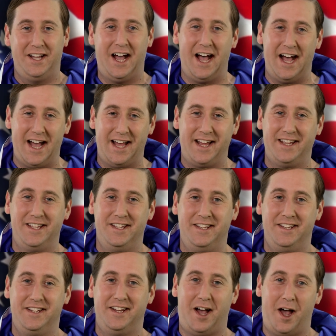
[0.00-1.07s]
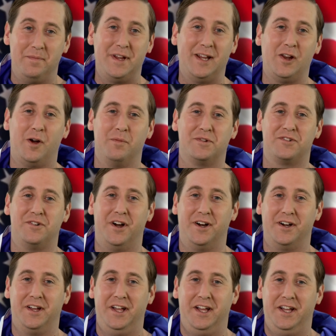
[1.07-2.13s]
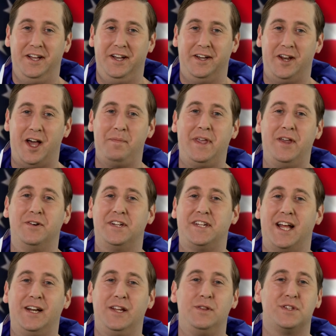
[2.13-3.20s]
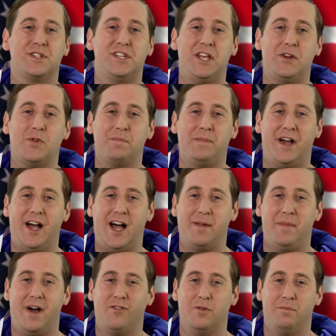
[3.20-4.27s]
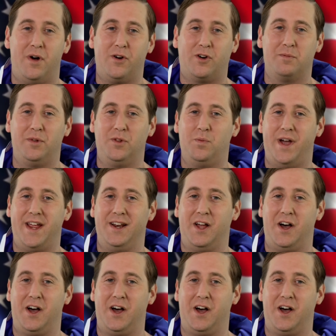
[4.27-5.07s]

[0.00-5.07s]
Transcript: Hi. I'm Neil Armstrong, and I'm here to tell you the secret behind my remarkable weight